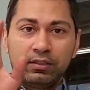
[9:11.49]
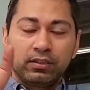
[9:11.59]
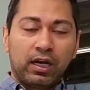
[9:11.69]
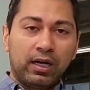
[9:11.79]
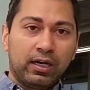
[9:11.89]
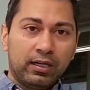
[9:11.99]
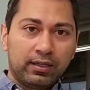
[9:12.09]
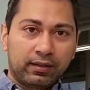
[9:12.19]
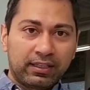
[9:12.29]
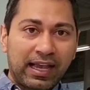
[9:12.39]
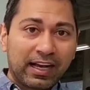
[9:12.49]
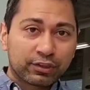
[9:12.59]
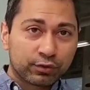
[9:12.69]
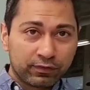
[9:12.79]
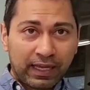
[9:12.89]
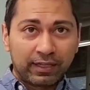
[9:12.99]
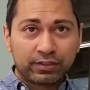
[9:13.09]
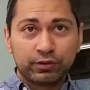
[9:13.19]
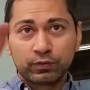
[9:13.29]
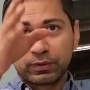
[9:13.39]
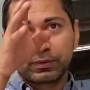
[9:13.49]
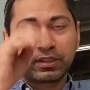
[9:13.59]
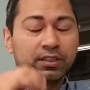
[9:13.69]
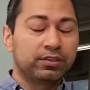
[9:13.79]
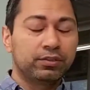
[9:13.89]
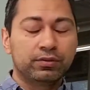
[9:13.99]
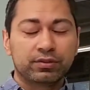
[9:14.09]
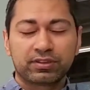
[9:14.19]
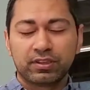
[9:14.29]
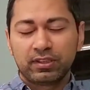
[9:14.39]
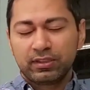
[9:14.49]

The actual value, we were going to use